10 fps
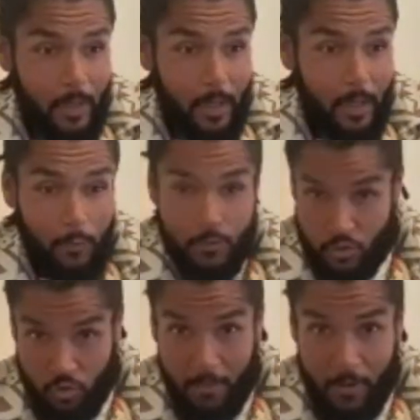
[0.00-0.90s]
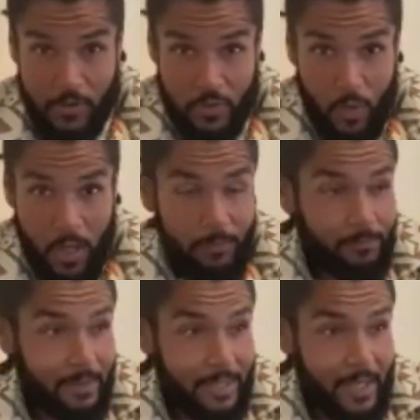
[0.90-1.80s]
I was a drummer as well.
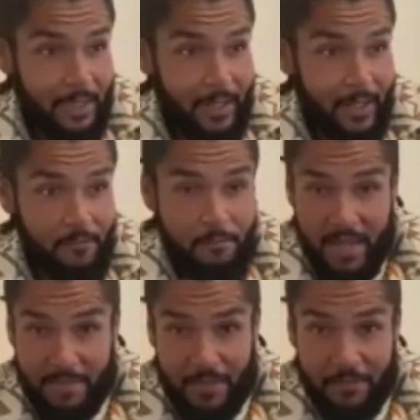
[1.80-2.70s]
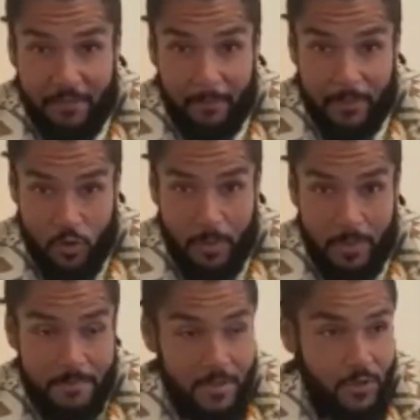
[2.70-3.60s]
My dad kind of made me the family
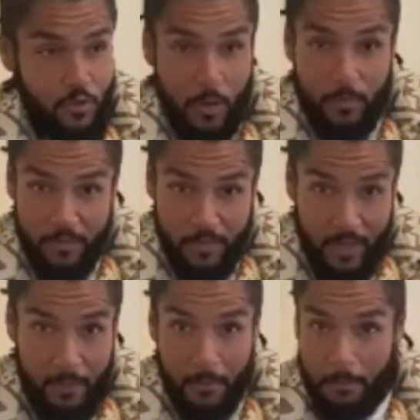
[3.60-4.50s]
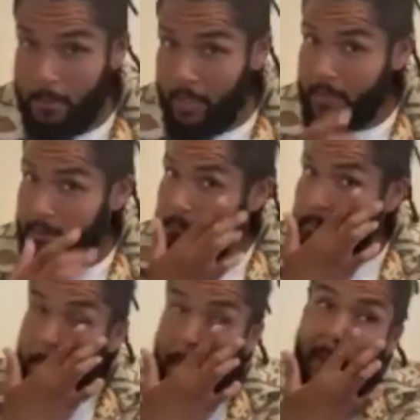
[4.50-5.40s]
drummer, so I drummed for them and played
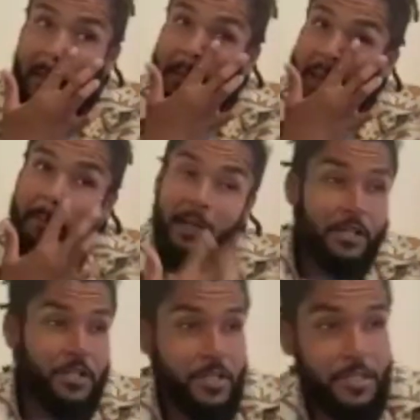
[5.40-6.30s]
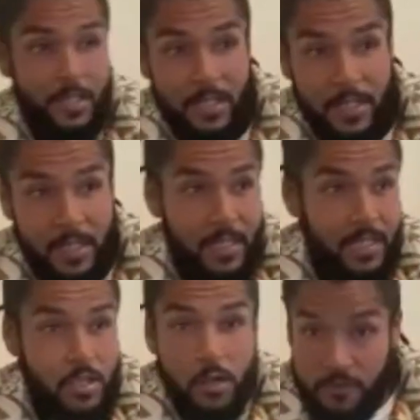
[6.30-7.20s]
percussion.
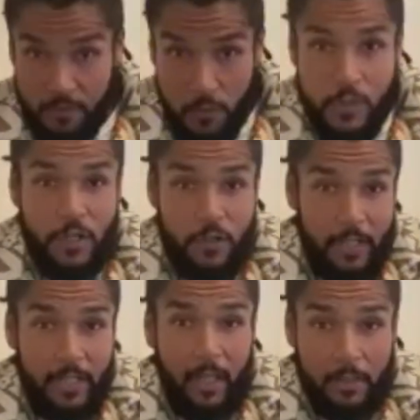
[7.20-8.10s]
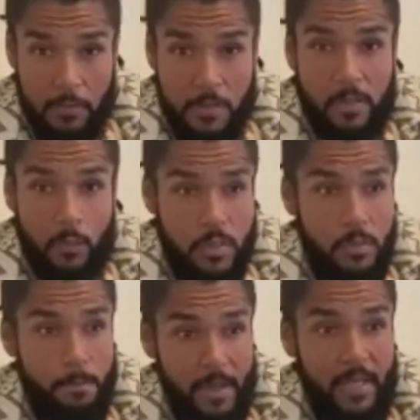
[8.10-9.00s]
So I was fortunate, really. Like, music
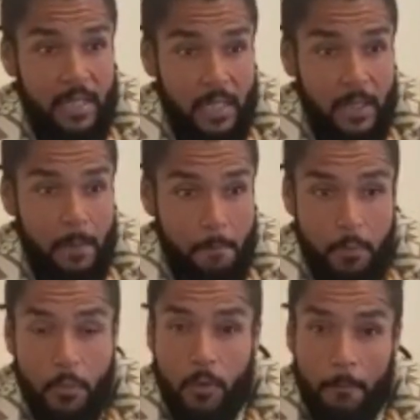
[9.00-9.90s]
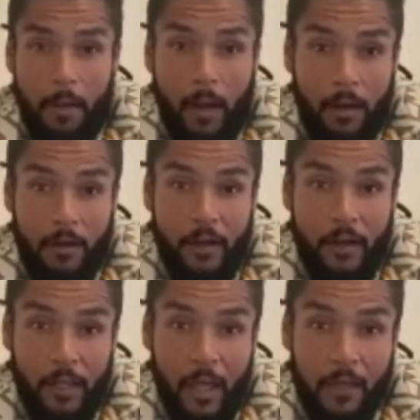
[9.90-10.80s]
was a big, important part of
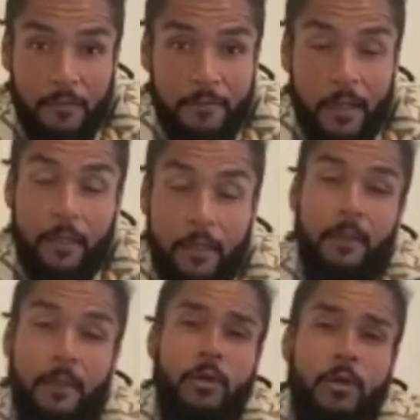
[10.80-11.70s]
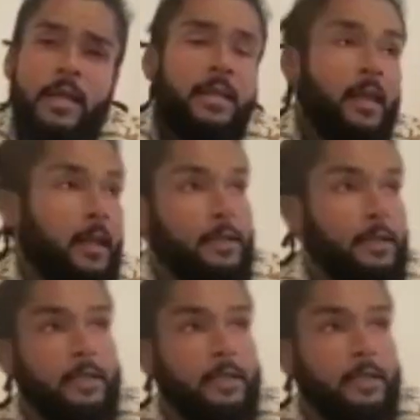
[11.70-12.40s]
our life, and I think really, like,